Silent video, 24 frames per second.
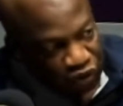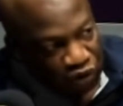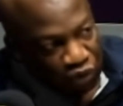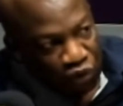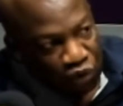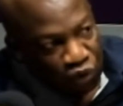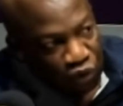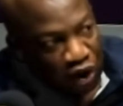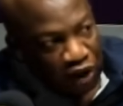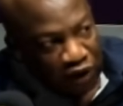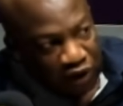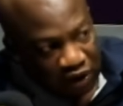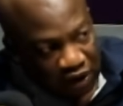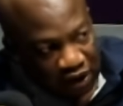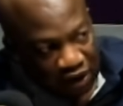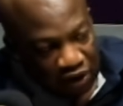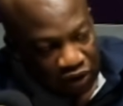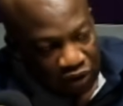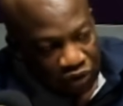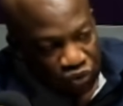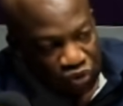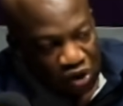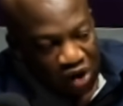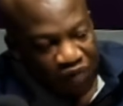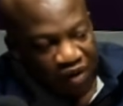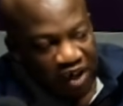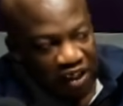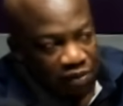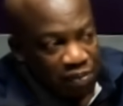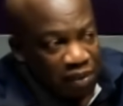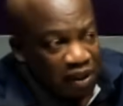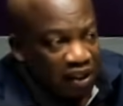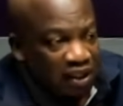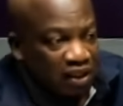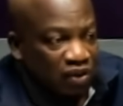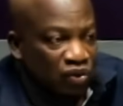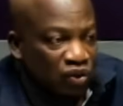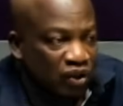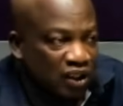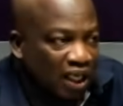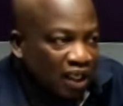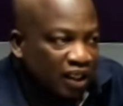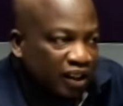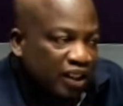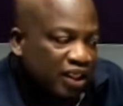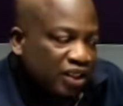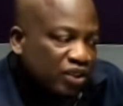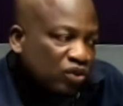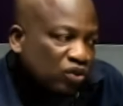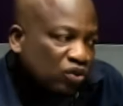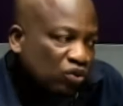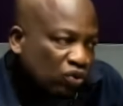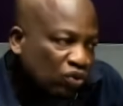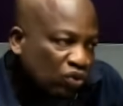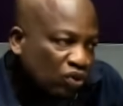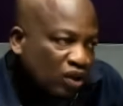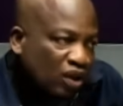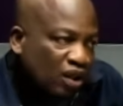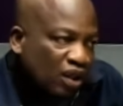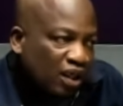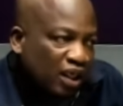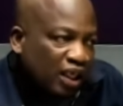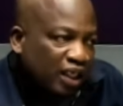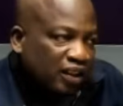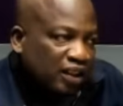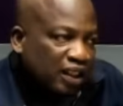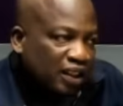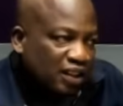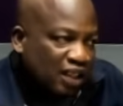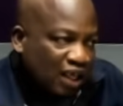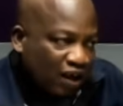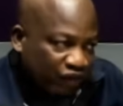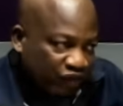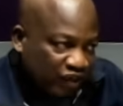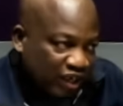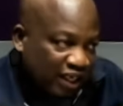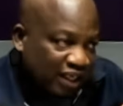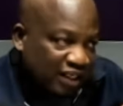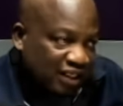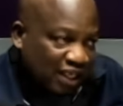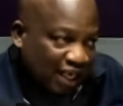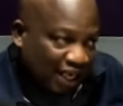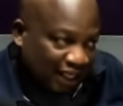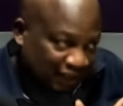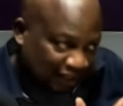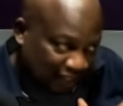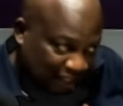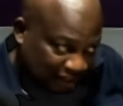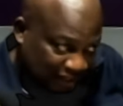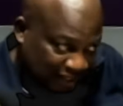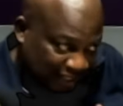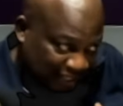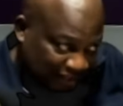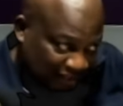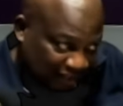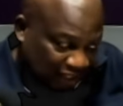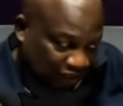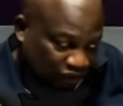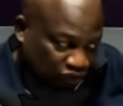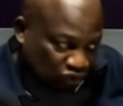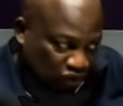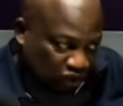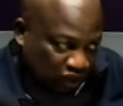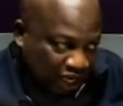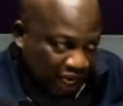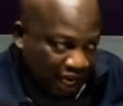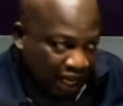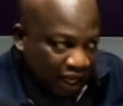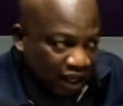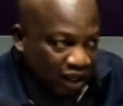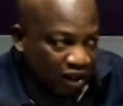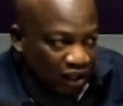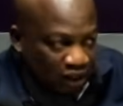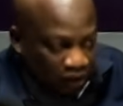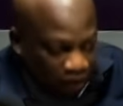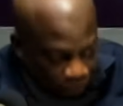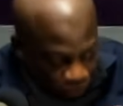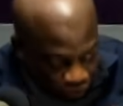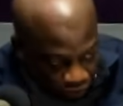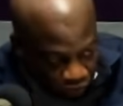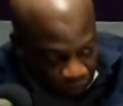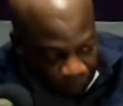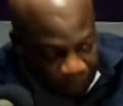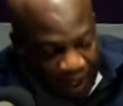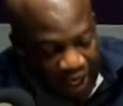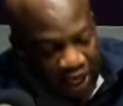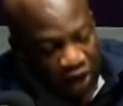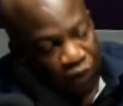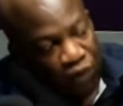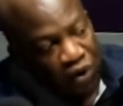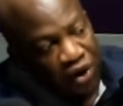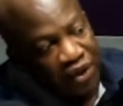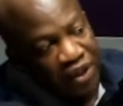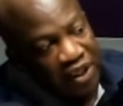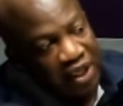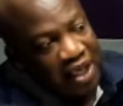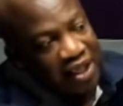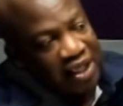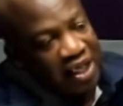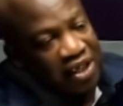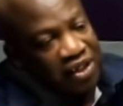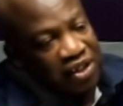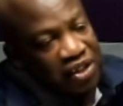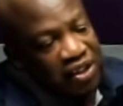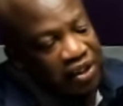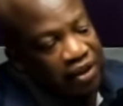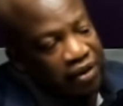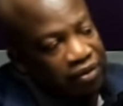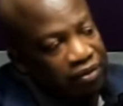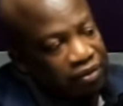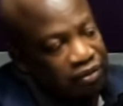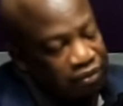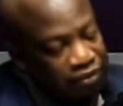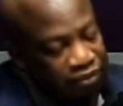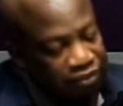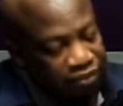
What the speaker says: So we want whoever is making those allegations to let us have the hazard corner Okuma and one in Argentina.